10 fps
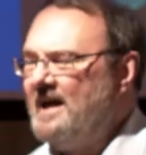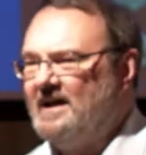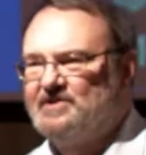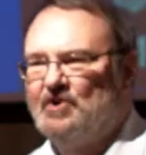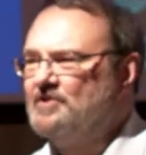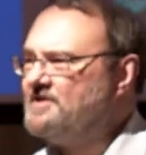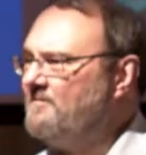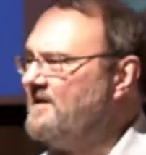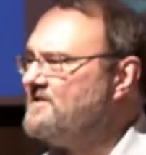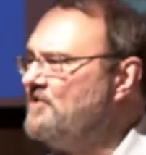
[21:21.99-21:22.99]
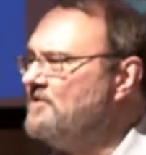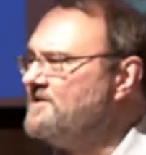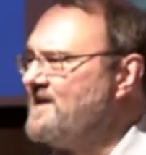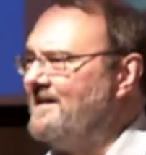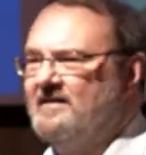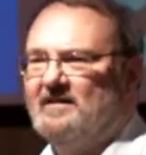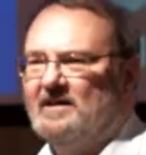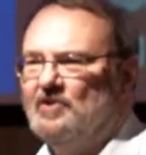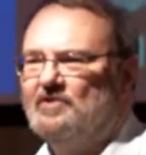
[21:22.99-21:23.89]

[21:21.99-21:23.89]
it's got to be as good as anything.